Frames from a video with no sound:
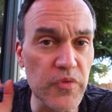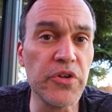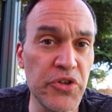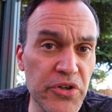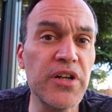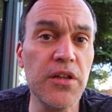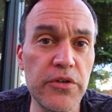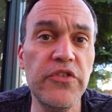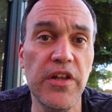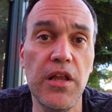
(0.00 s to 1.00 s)
you're going to
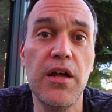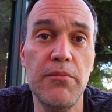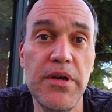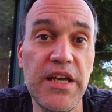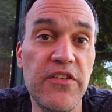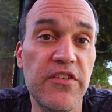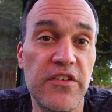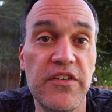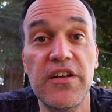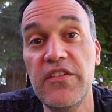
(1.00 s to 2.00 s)
lose a lot of bass.
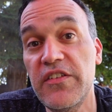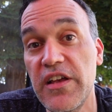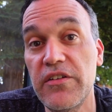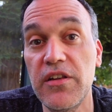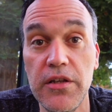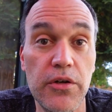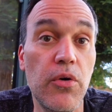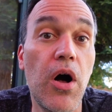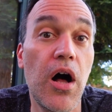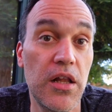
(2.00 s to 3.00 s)
It's going to sound a
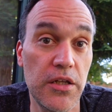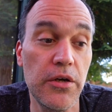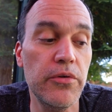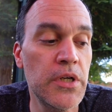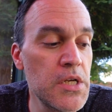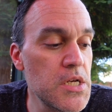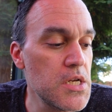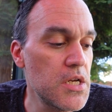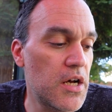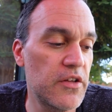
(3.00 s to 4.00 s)
little hollow.
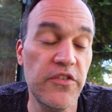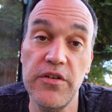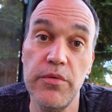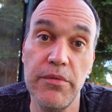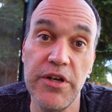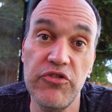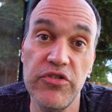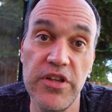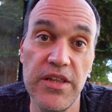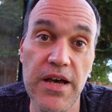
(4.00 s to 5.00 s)
so you want to make
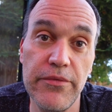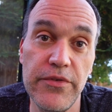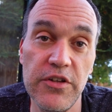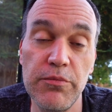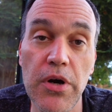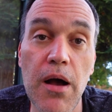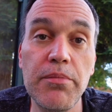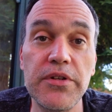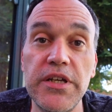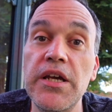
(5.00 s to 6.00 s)
sure that that fits
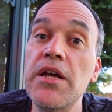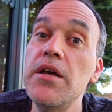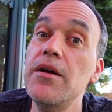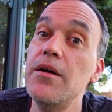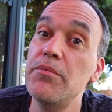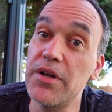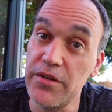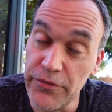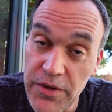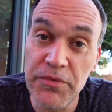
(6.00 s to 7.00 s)
properly. But
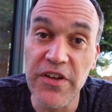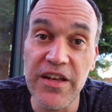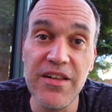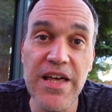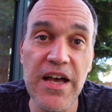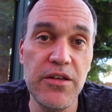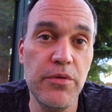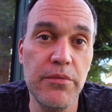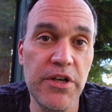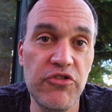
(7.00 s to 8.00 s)
on the flip side to that, you
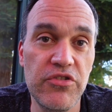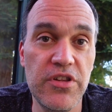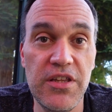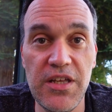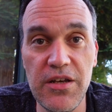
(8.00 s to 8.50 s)
want to make sure that they